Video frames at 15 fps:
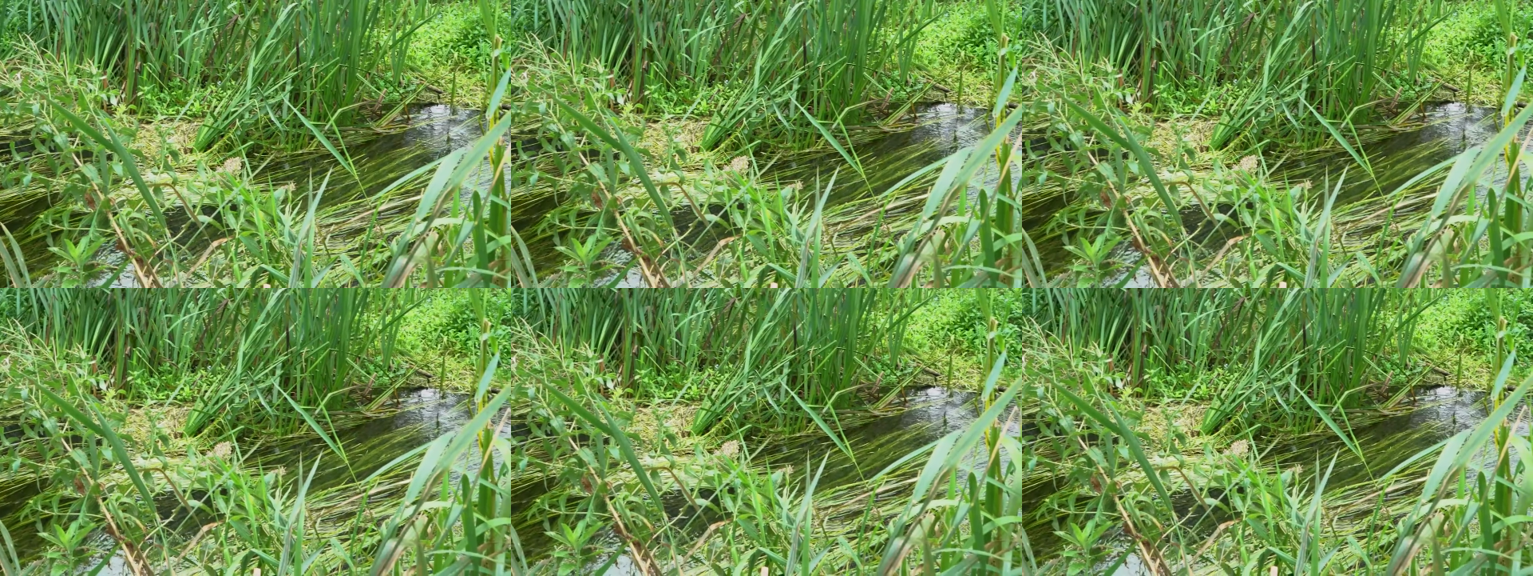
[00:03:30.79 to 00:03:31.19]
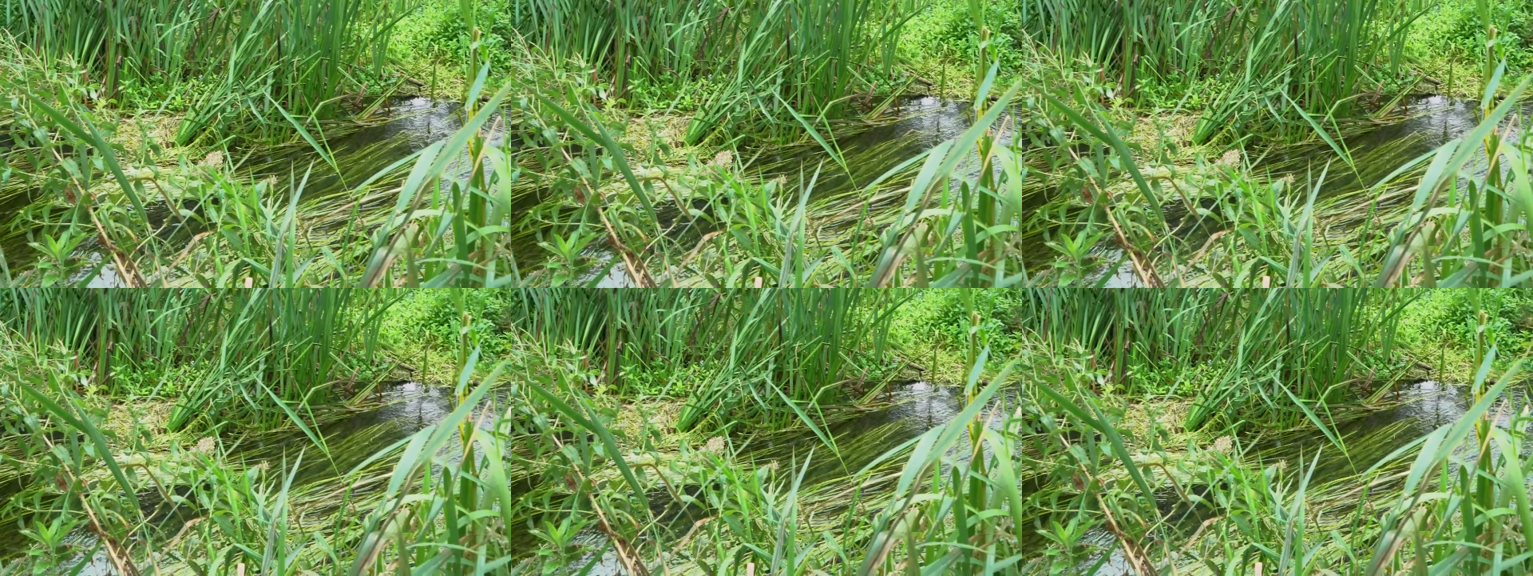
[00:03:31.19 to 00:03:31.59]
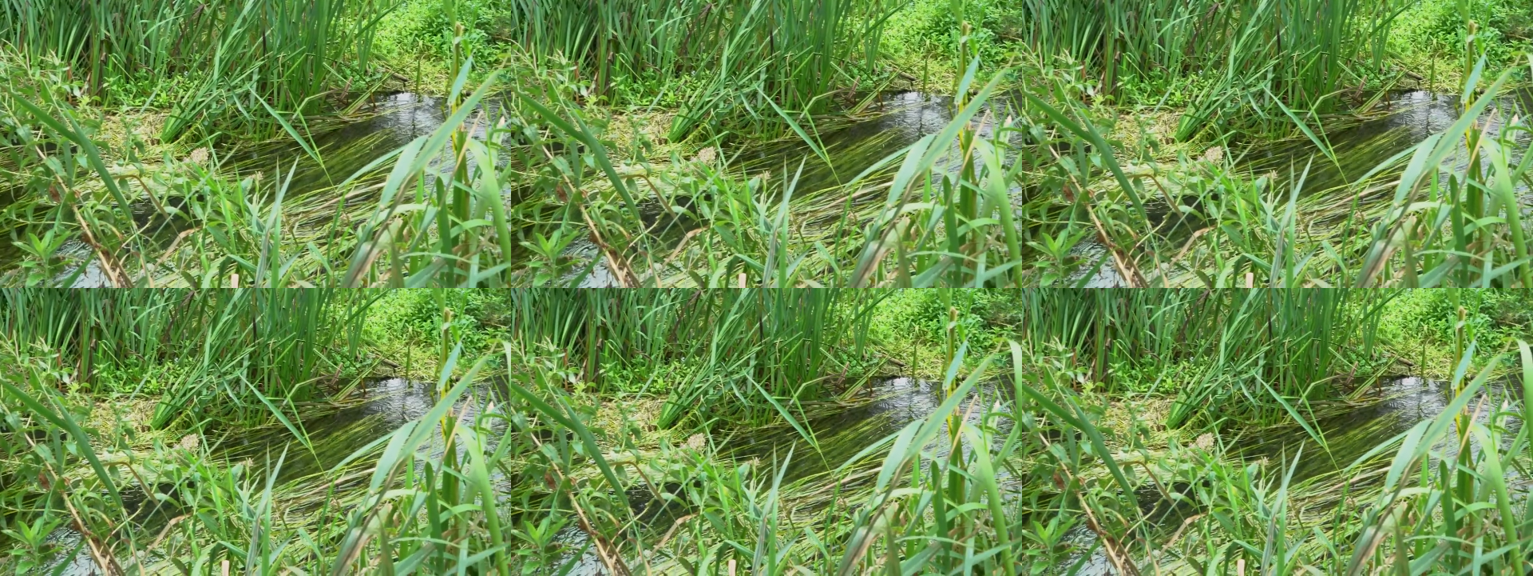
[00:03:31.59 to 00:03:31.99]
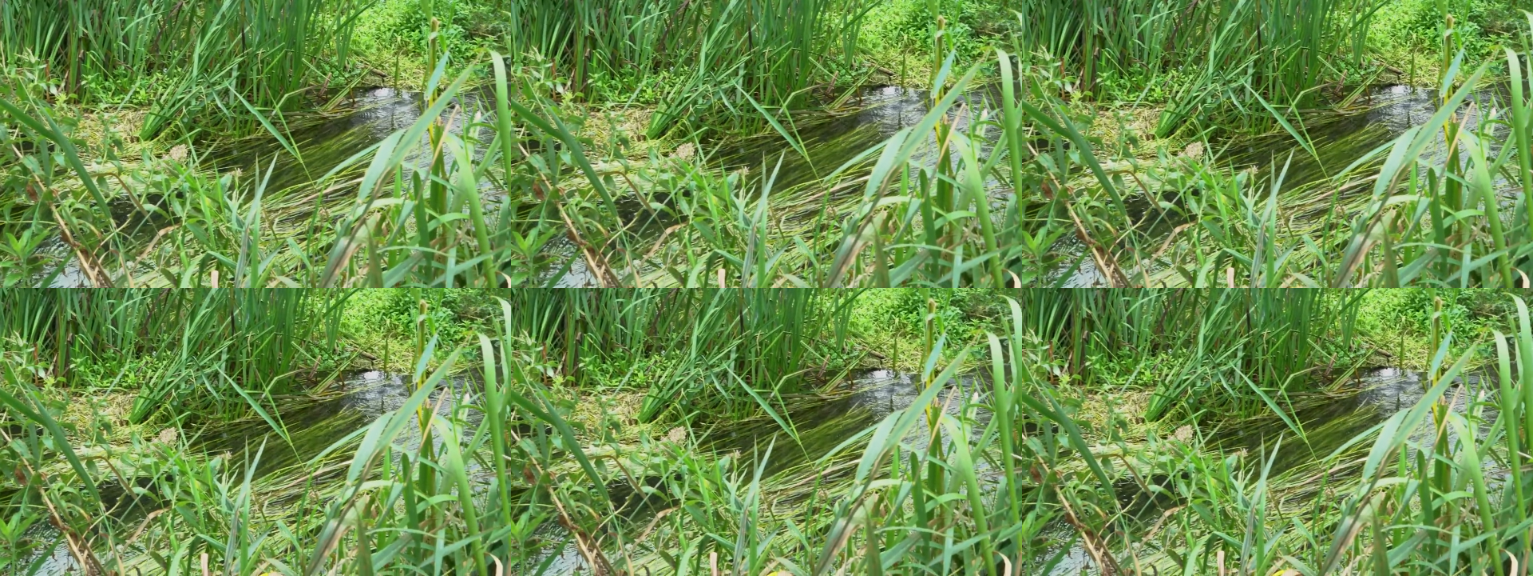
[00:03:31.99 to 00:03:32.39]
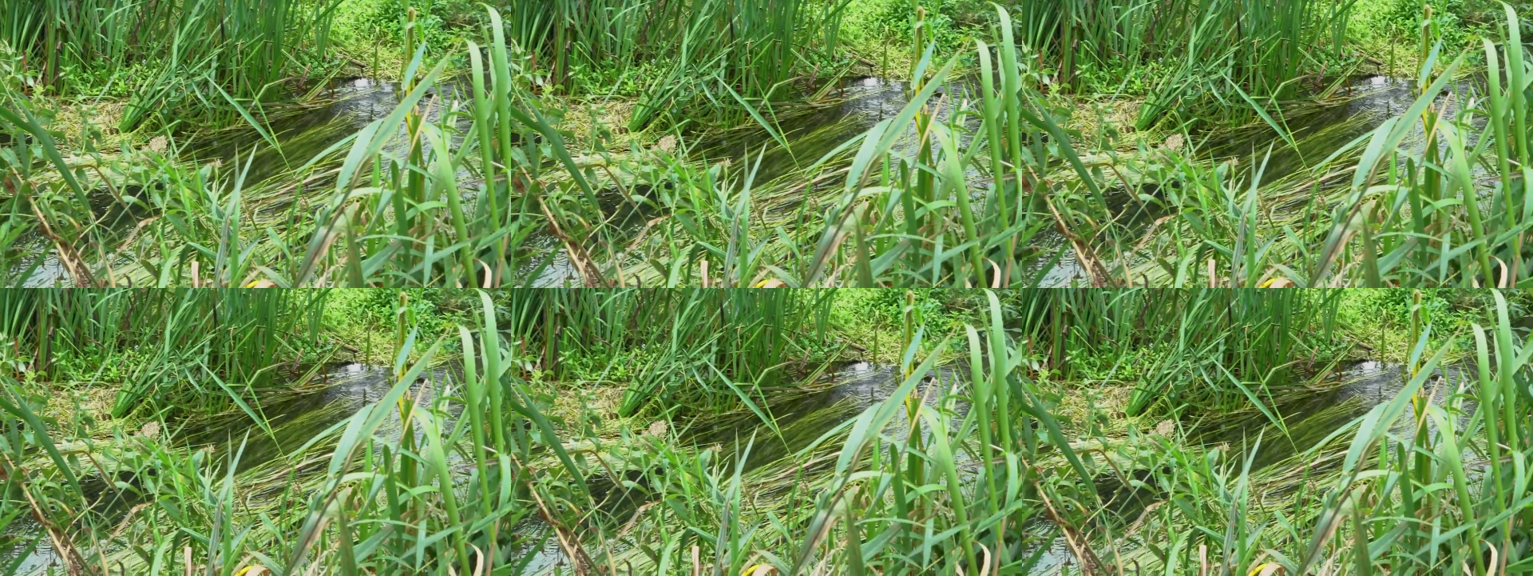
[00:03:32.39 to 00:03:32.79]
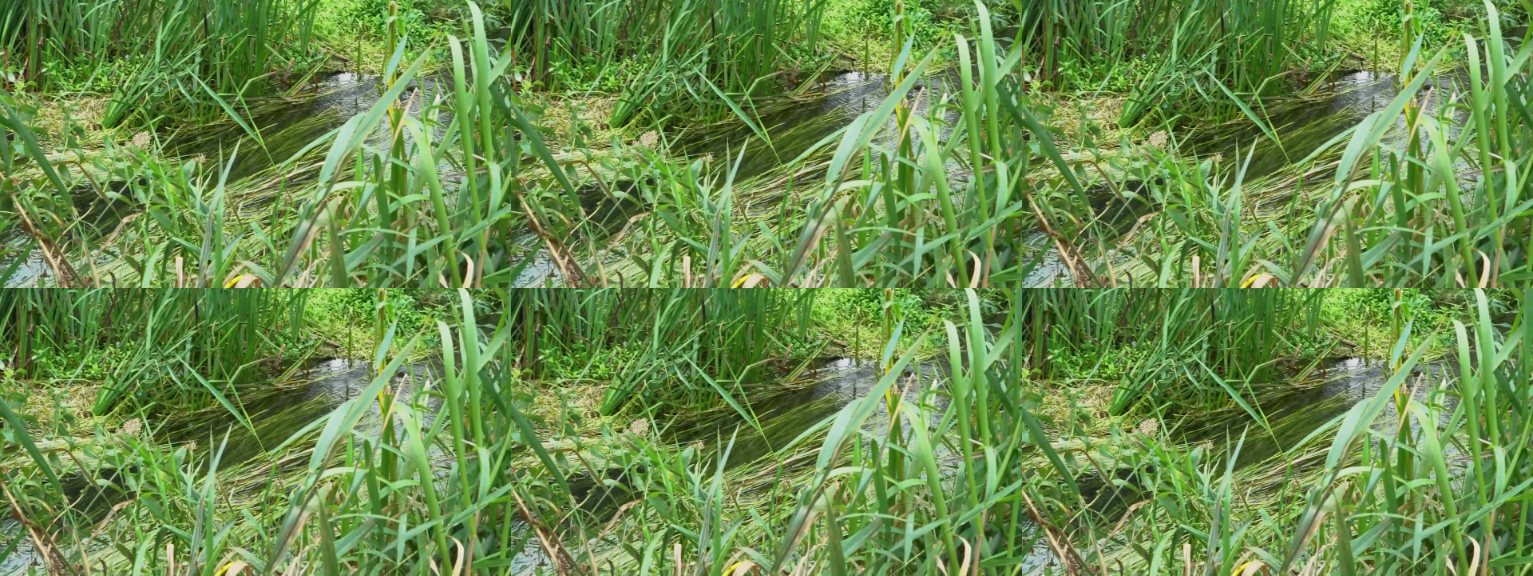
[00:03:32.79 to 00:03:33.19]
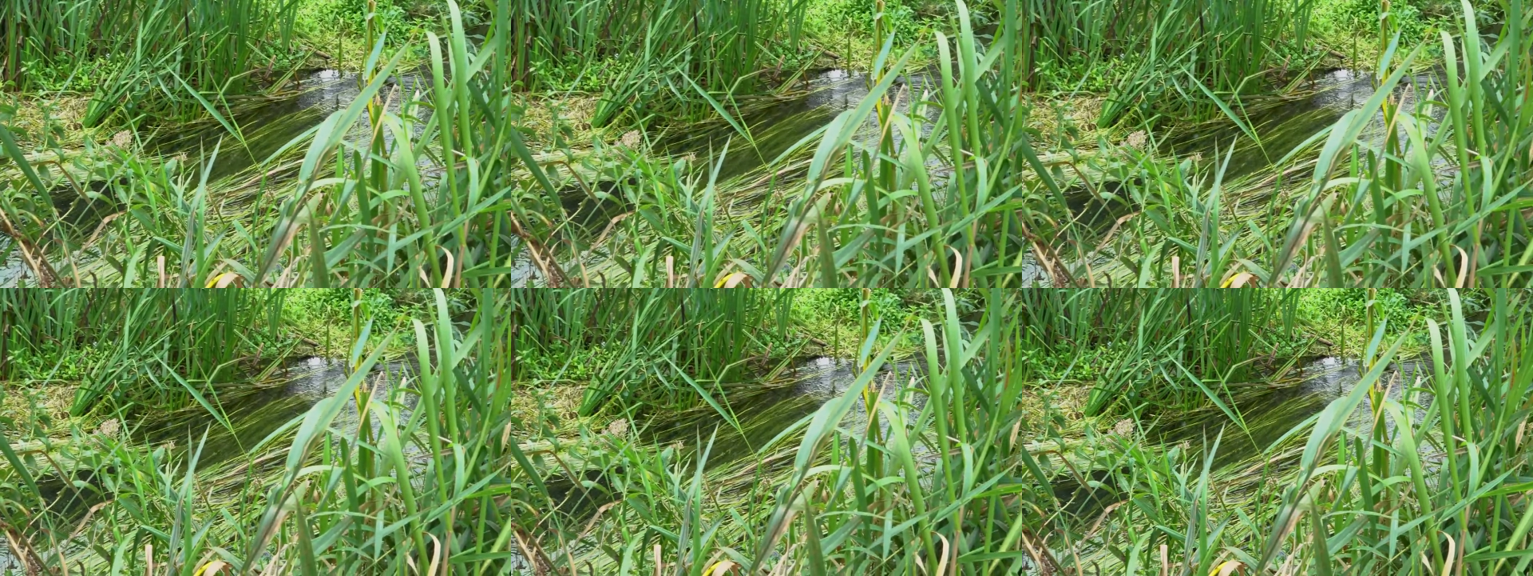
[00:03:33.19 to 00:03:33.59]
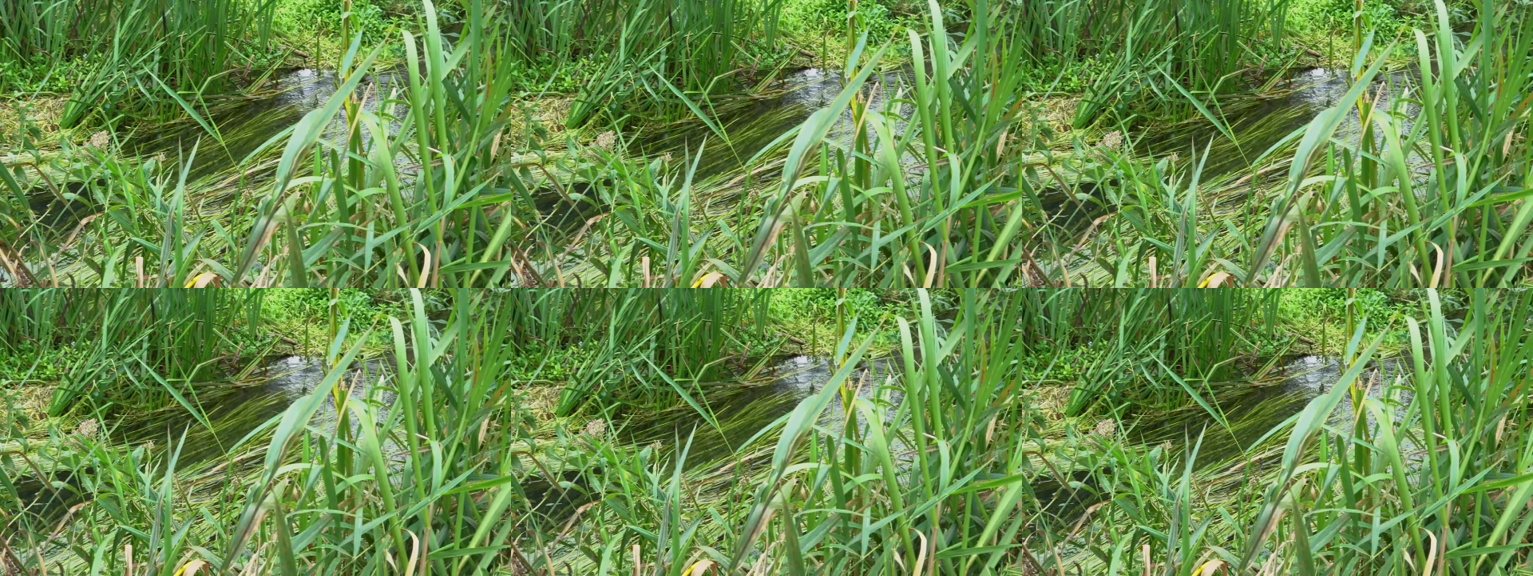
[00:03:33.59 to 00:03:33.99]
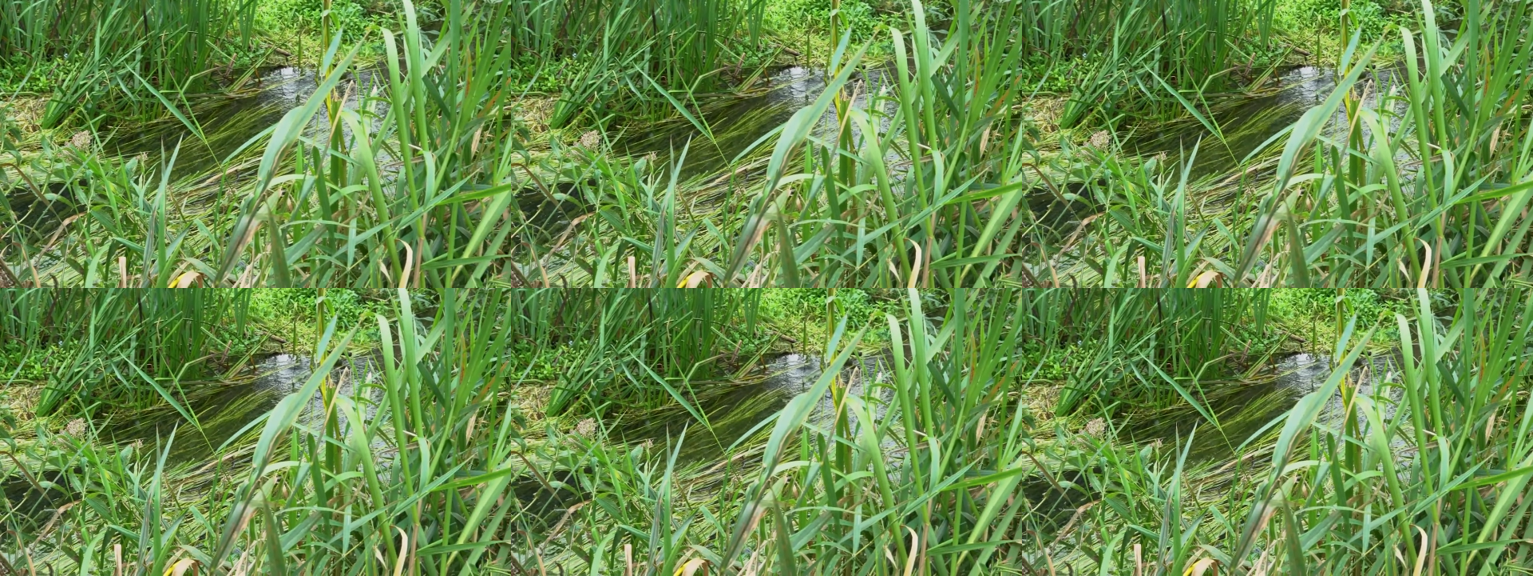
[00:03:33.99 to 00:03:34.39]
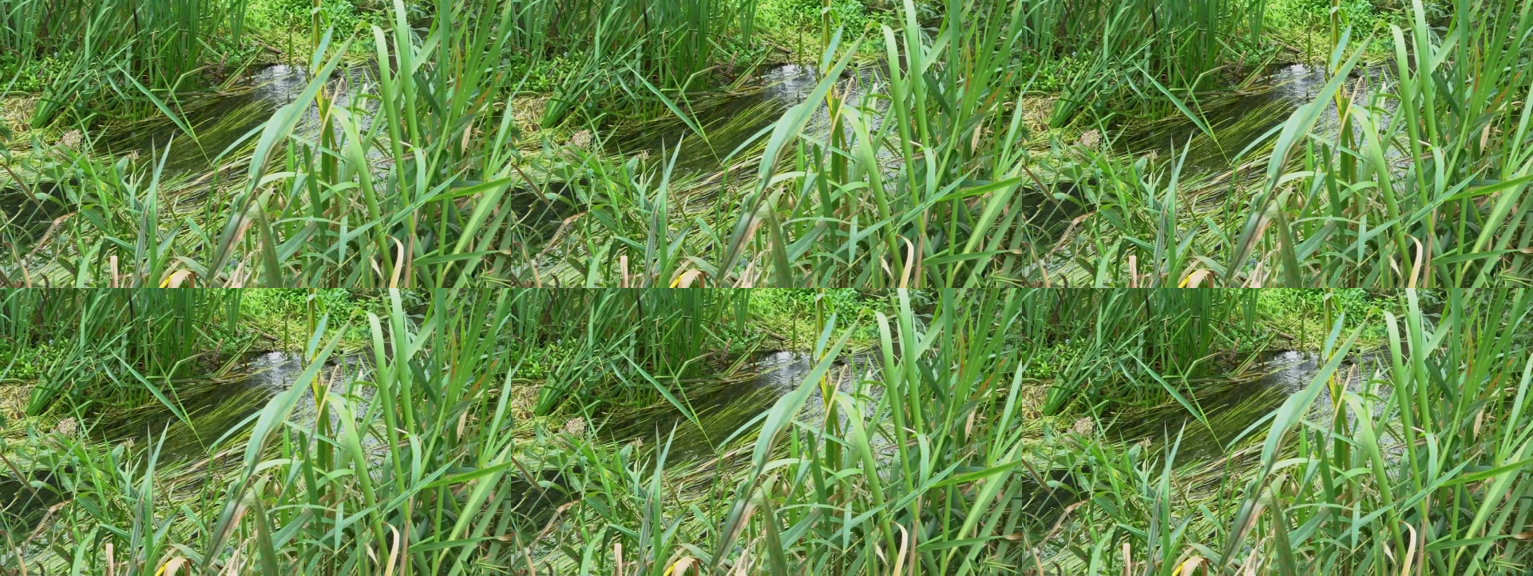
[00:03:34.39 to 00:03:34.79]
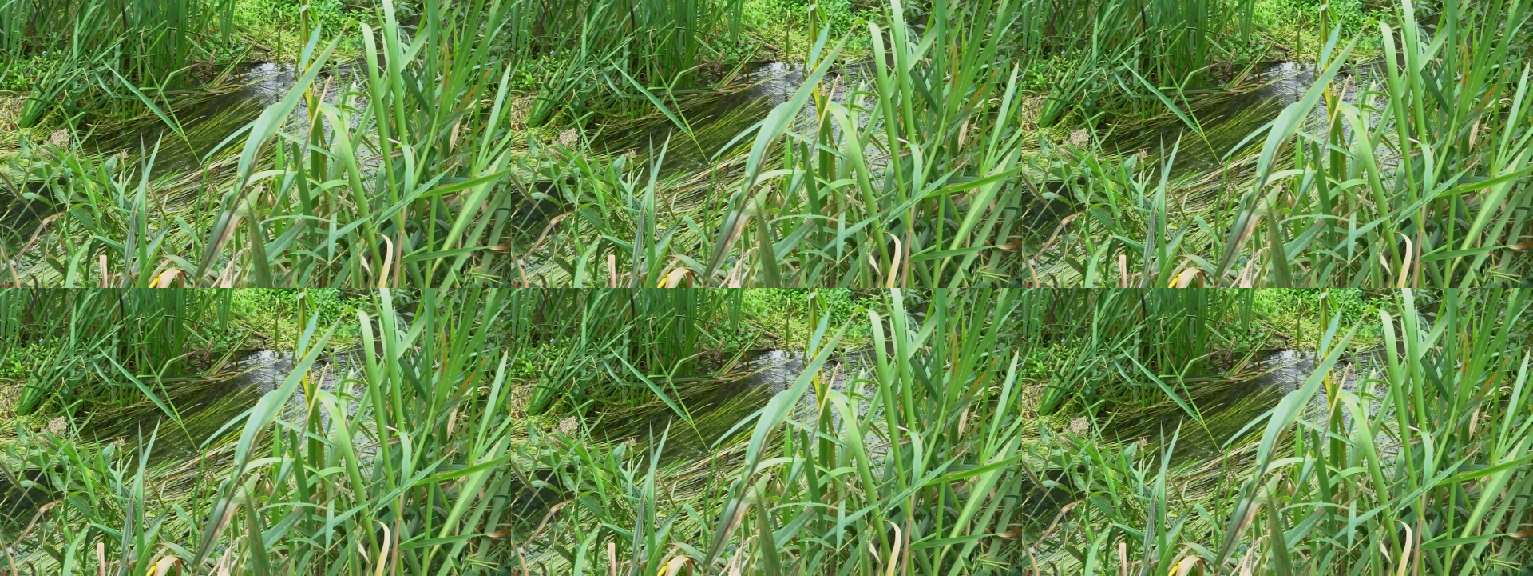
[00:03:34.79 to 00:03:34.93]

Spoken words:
(no speaker visible)